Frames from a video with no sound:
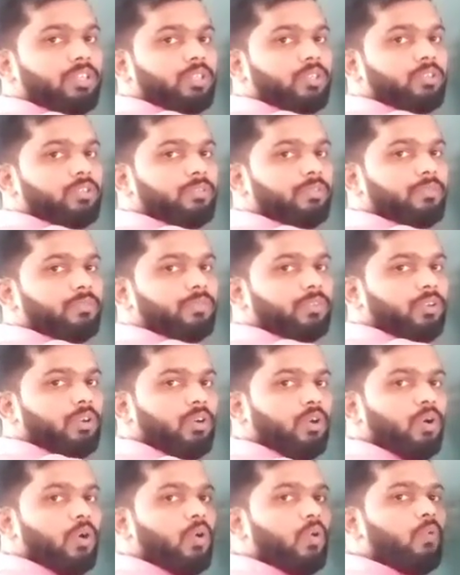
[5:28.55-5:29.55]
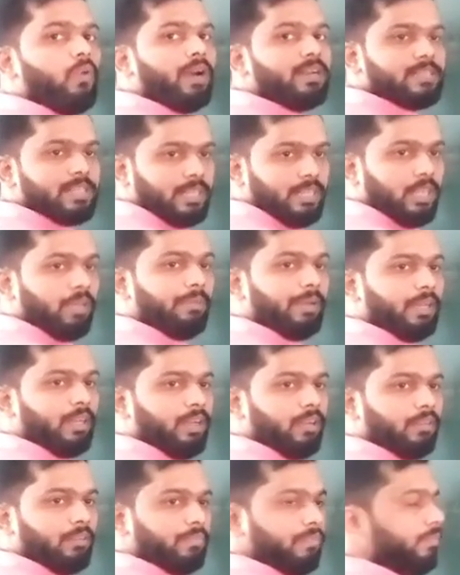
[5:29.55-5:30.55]
to 1
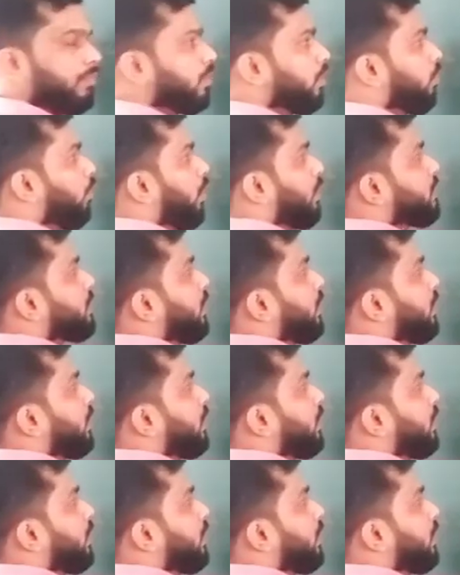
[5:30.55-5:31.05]
centimeter. 1